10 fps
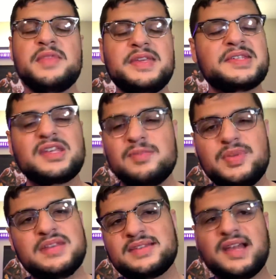This can
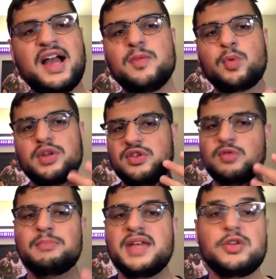be the time where
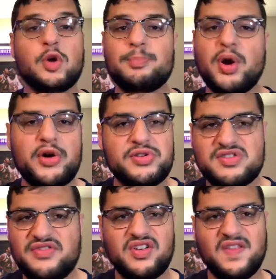you meet your
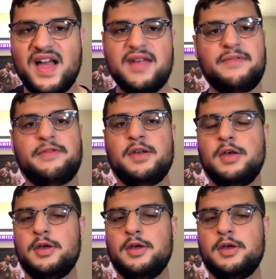partner for life.